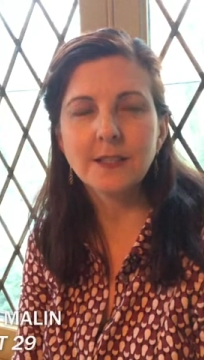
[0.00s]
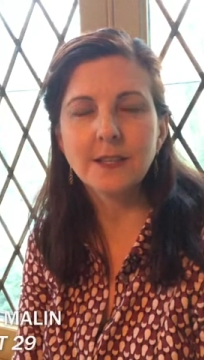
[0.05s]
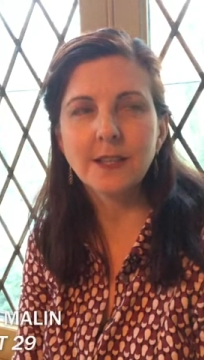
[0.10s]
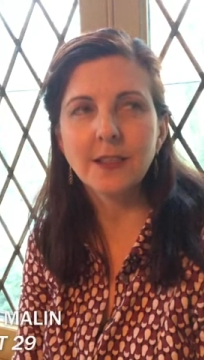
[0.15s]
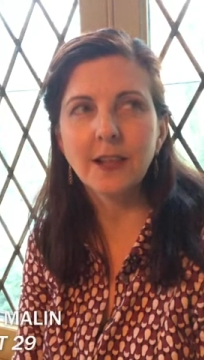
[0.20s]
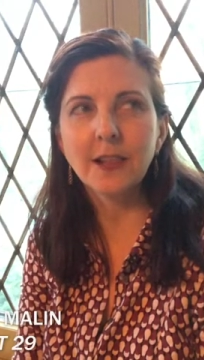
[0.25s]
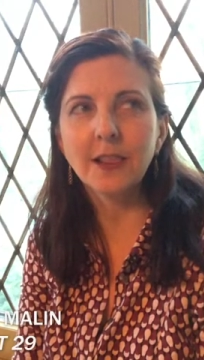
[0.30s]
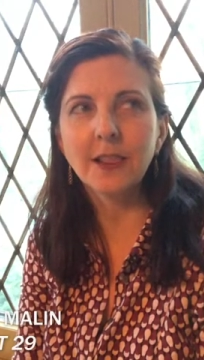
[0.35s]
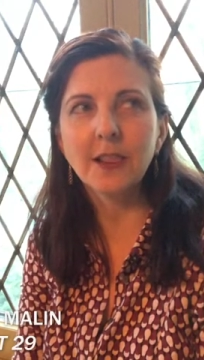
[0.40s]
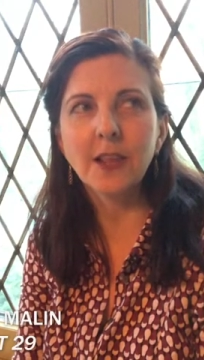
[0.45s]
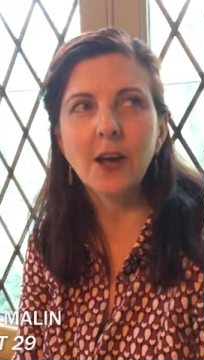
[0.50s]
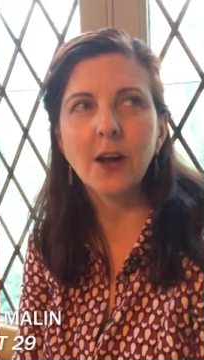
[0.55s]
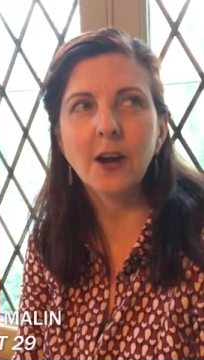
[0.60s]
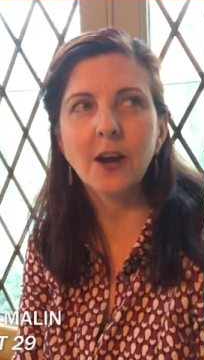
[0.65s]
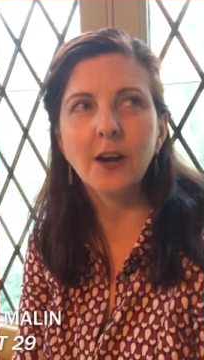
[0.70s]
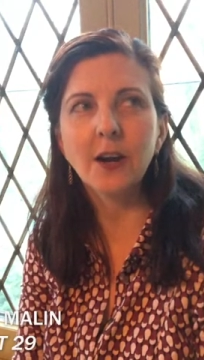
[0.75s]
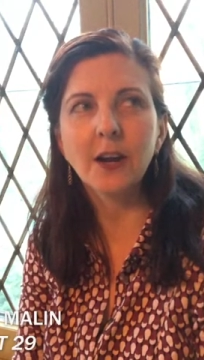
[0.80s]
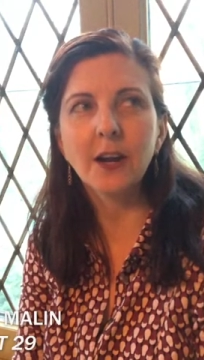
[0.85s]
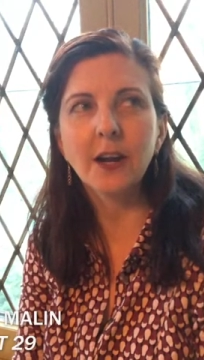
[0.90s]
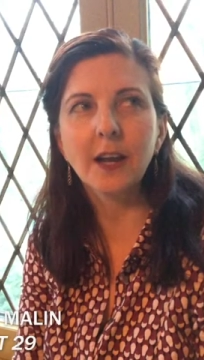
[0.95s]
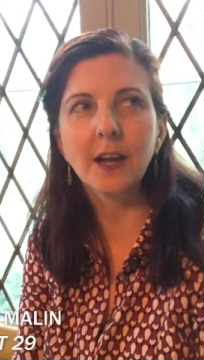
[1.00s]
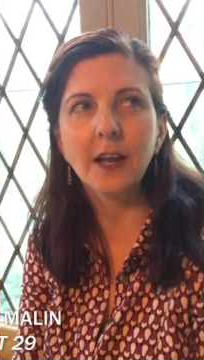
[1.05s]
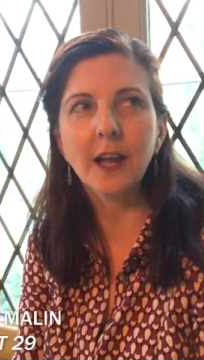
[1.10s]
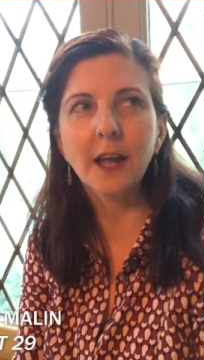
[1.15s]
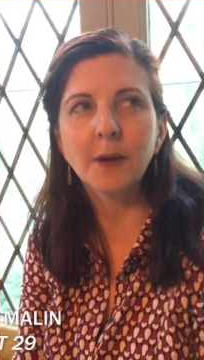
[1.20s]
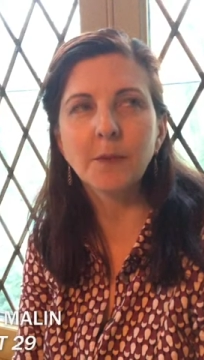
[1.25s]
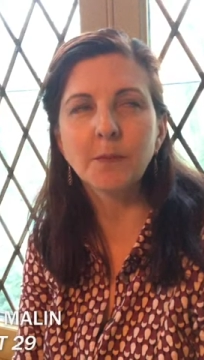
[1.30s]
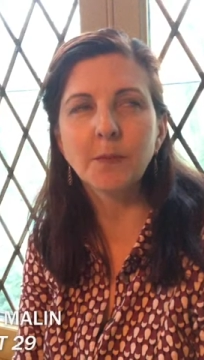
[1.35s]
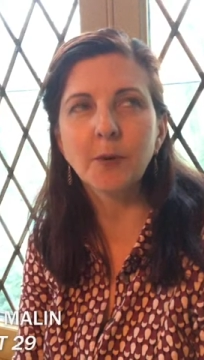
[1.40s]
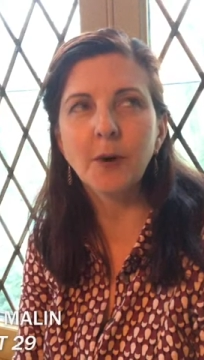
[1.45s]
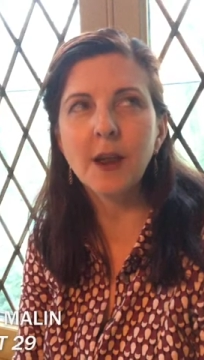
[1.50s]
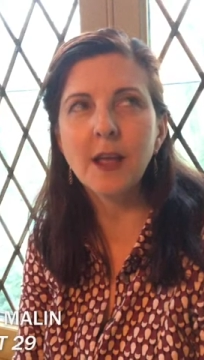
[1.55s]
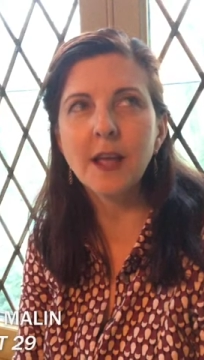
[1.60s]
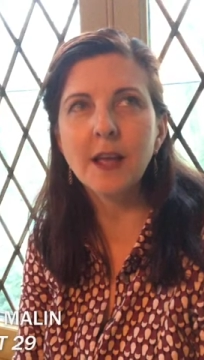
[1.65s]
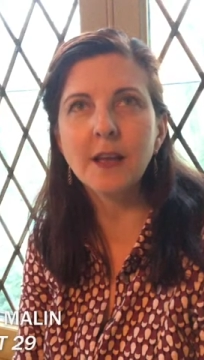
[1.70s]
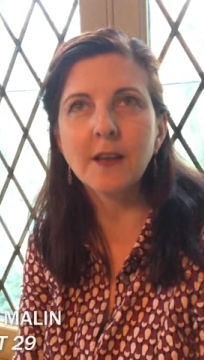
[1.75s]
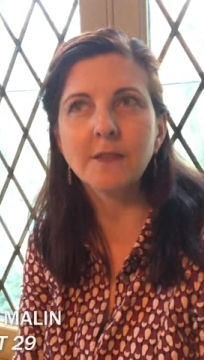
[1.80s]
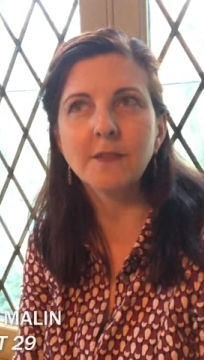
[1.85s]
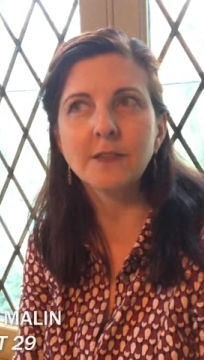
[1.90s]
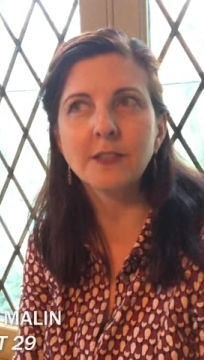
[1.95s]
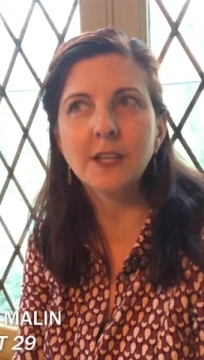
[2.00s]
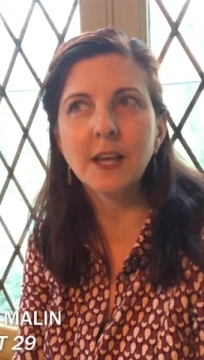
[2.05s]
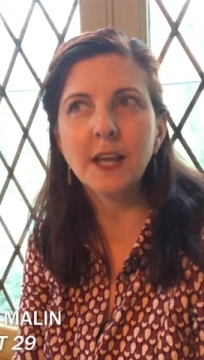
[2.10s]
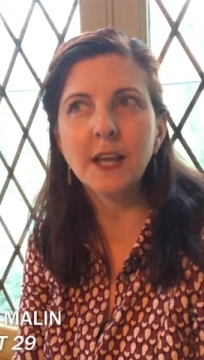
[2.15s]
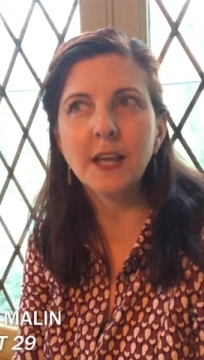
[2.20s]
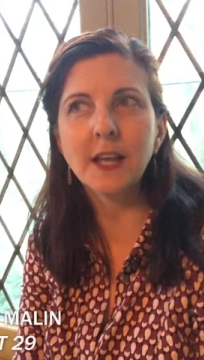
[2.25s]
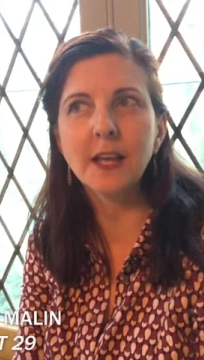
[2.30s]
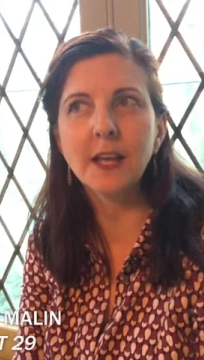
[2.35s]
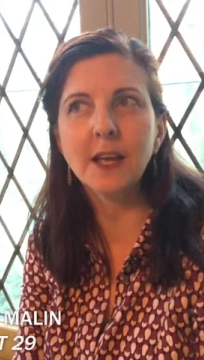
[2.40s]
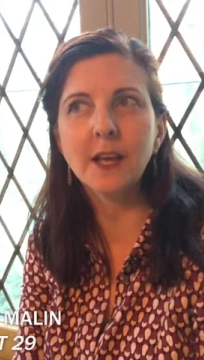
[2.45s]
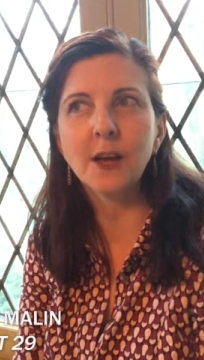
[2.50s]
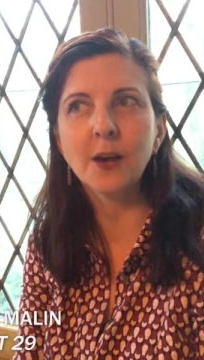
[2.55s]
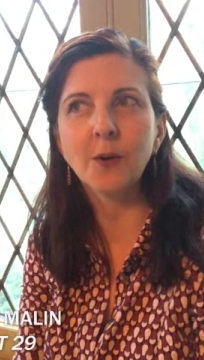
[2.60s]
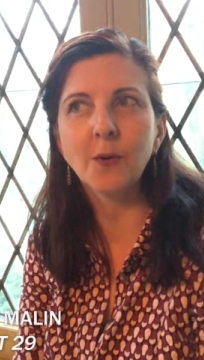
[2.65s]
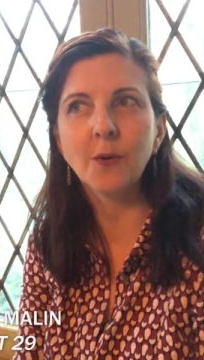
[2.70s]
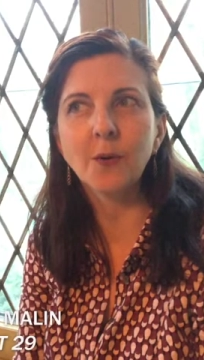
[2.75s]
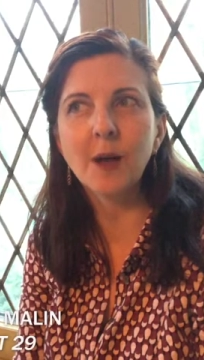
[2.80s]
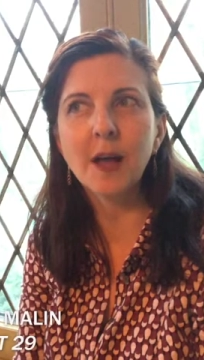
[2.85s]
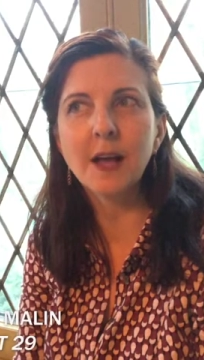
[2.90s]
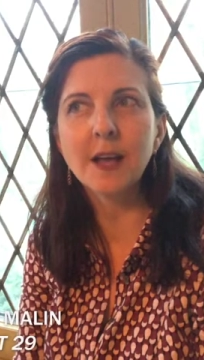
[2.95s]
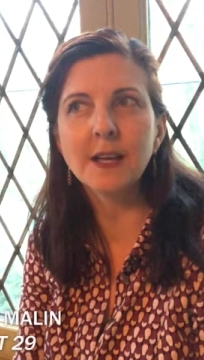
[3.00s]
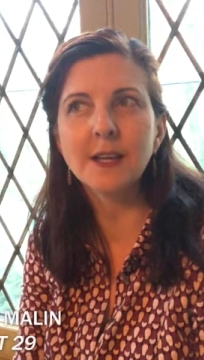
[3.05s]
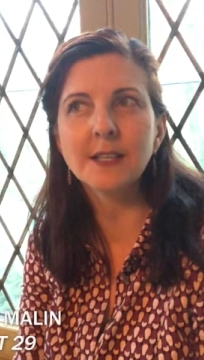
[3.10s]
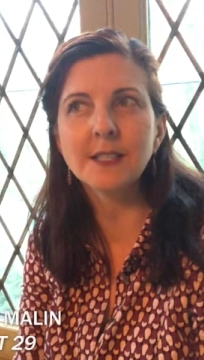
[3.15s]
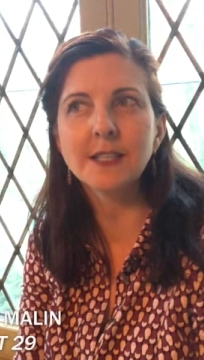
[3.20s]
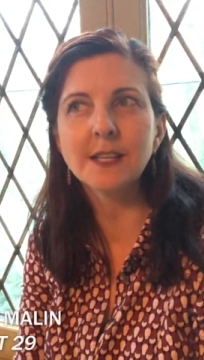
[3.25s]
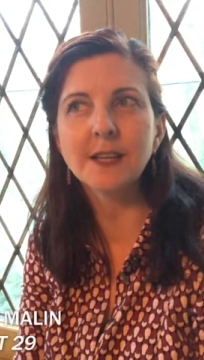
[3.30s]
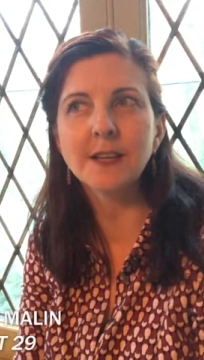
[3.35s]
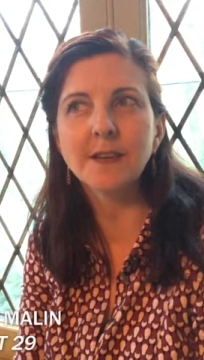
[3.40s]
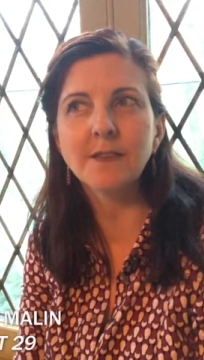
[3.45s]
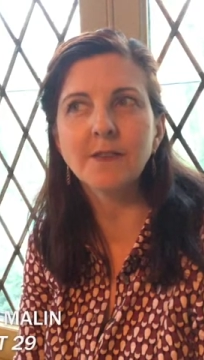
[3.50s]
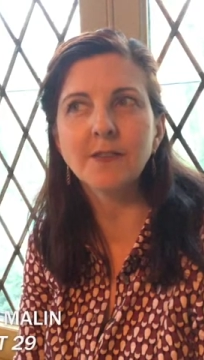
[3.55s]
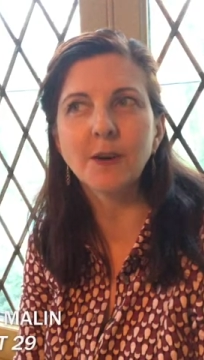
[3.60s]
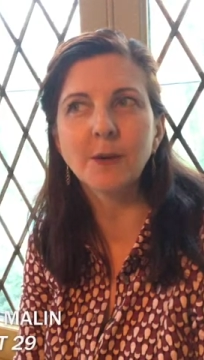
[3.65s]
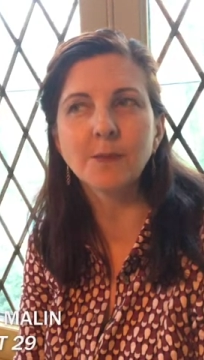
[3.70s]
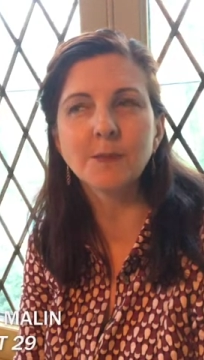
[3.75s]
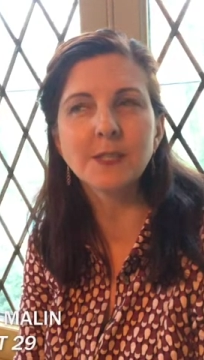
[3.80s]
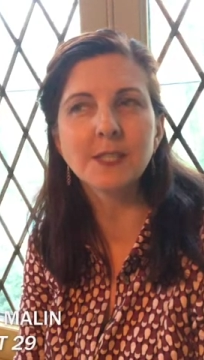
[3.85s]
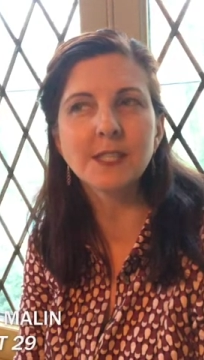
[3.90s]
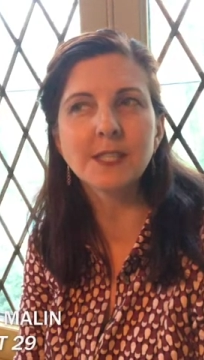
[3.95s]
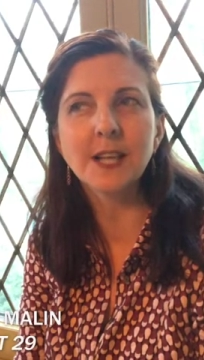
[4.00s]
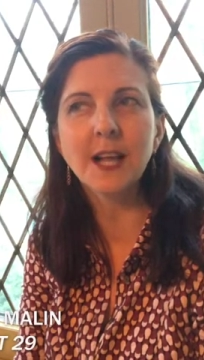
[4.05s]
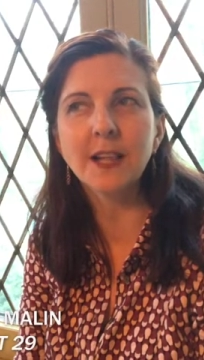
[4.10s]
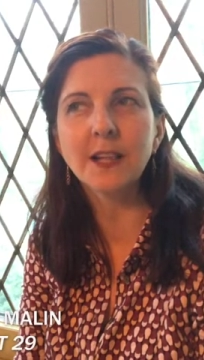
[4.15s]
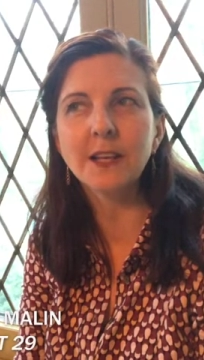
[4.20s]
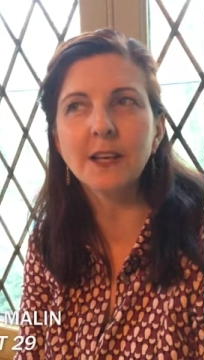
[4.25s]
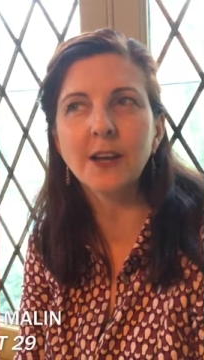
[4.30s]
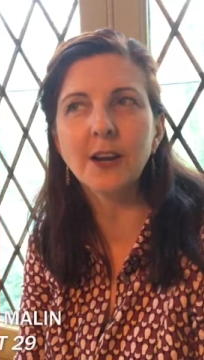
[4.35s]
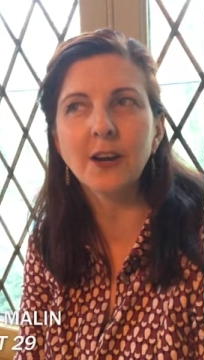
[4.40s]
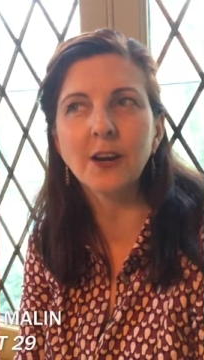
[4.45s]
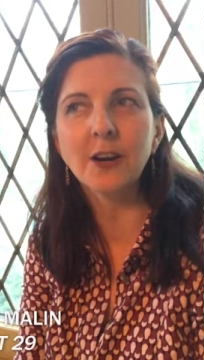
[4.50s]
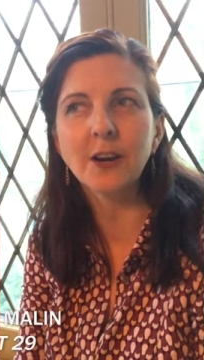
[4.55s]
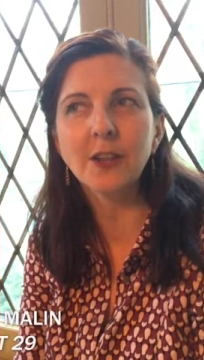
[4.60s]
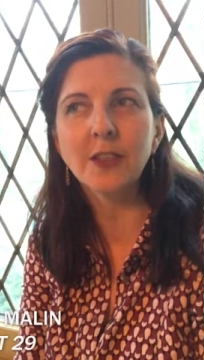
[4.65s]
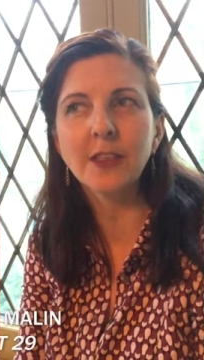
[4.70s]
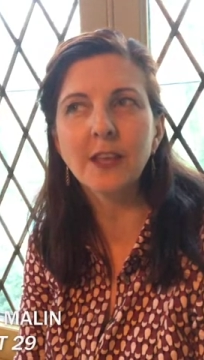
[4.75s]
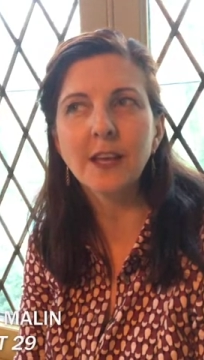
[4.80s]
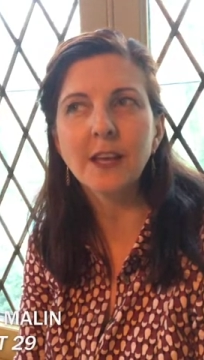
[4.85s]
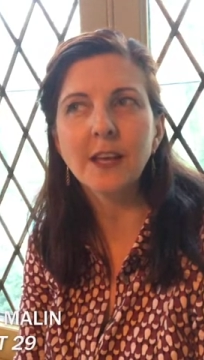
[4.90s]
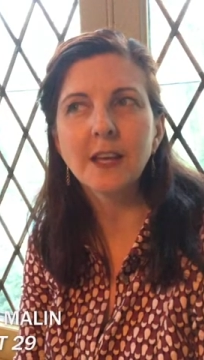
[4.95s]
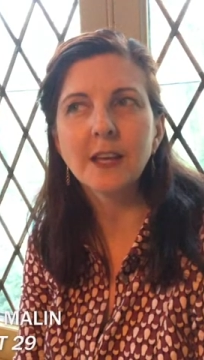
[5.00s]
to the lark at break of day arising from sullen earth,